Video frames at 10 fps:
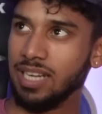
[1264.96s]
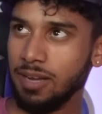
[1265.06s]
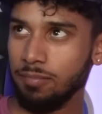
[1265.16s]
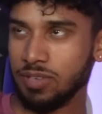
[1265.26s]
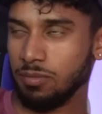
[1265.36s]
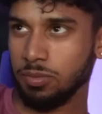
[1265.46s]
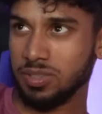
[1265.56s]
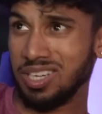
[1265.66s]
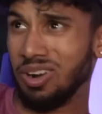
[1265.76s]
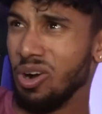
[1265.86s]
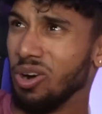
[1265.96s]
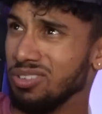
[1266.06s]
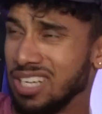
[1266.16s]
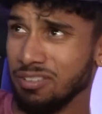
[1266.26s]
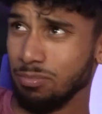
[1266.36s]
games. Some people say, oh,
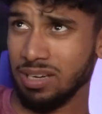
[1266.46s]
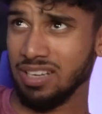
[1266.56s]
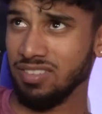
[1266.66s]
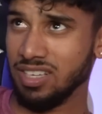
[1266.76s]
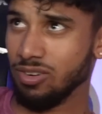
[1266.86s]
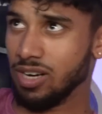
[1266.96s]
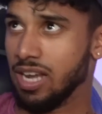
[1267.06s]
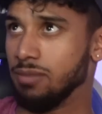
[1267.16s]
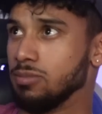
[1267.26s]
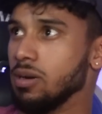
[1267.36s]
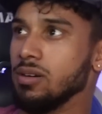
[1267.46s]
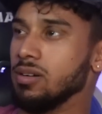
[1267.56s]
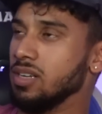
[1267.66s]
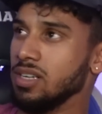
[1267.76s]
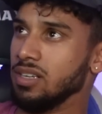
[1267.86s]
never play video games, bro
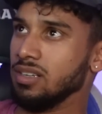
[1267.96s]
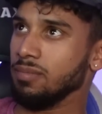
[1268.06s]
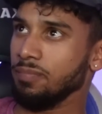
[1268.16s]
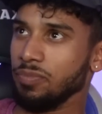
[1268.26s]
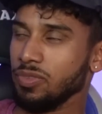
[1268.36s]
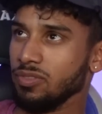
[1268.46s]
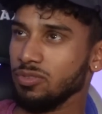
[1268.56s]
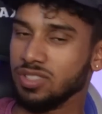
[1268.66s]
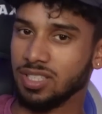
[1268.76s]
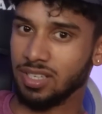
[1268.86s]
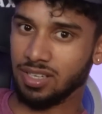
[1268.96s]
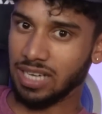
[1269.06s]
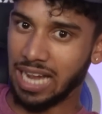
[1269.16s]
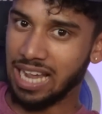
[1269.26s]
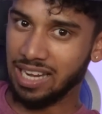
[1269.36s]
fatigue.
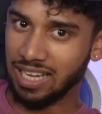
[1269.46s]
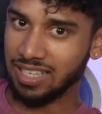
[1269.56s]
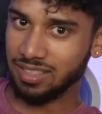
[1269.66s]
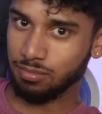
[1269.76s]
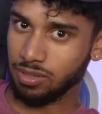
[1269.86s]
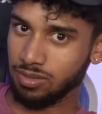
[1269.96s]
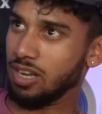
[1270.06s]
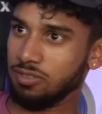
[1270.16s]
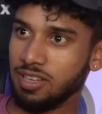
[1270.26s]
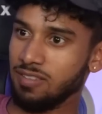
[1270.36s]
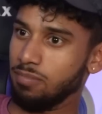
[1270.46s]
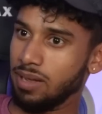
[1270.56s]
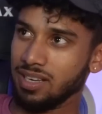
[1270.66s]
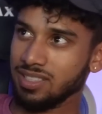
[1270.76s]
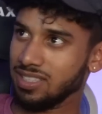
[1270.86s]
Like, I like it, bro. You have to have
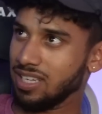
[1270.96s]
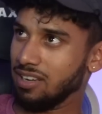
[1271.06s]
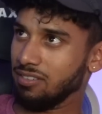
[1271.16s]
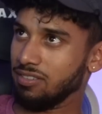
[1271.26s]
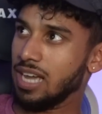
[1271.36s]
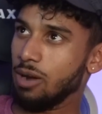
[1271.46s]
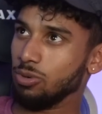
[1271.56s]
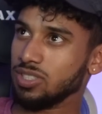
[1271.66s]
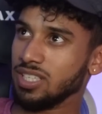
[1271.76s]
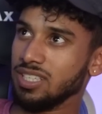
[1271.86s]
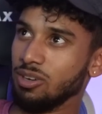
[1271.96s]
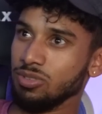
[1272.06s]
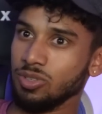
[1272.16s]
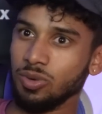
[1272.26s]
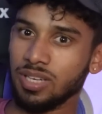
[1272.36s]
balance in life. I would say don't
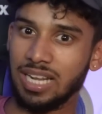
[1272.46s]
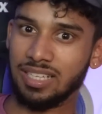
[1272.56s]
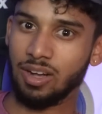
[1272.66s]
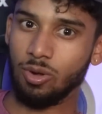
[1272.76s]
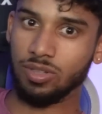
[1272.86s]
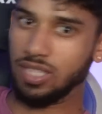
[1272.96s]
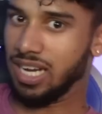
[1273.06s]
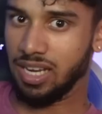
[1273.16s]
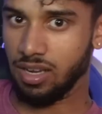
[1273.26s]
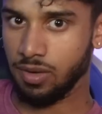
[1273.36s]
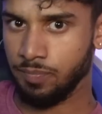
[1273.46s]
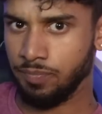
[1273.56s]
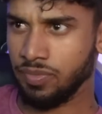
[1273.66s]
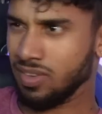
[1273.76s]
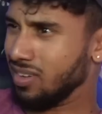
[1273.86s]
do it like the whole day.
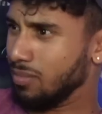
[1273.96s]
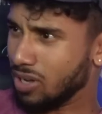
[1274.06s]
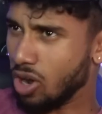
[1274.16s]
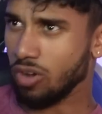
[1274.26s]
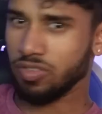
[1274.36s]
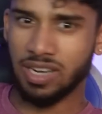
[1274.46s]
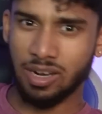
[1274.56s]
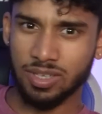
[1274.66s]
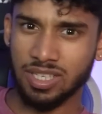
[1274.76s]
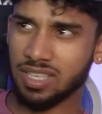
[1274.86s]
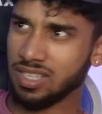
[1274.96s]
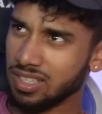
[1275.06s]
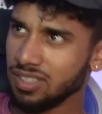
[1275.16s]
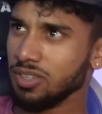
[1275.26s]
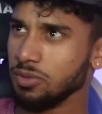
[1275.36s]
But half an hour,
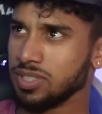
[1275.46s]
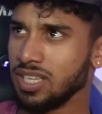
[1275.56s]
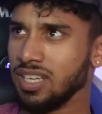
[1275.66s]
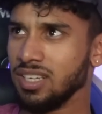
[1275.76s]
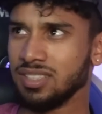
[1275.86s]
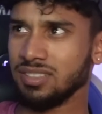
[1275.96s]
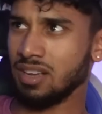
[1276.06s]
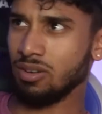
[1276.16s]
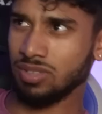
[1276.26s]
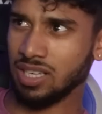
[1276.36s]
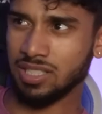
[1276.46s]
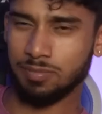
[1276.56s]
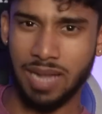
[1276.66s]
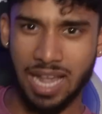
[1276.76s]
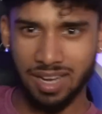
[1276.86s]
yeah, you know what I'm saying? It's, I don't think it's
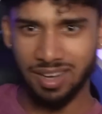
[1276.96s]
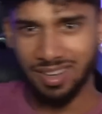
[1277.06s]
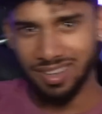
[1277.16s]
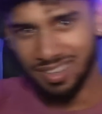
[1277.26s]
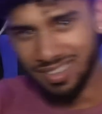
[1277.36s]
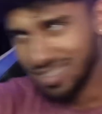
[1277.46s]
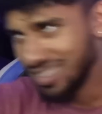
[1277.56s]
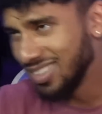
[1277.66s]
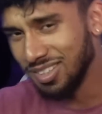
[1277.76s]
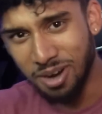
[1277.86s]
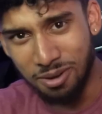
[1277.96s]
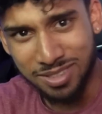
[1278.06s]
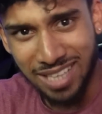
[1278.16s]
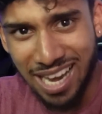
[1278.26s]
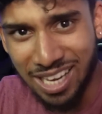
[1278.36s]
bad. You know what I'm
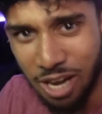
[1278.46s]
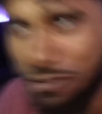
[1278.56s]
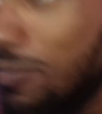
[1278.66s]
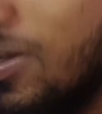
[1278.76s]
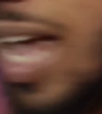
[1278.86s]
saying? You have to be